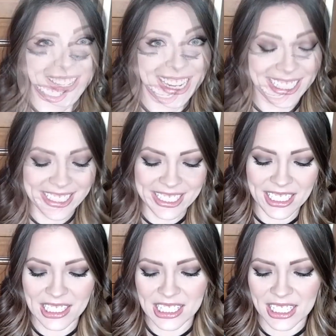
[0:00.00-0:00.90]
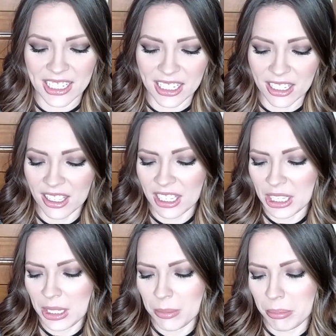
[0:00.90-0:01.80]
Next is the
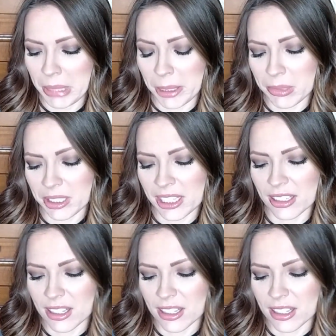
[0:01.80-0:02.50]
Maybelline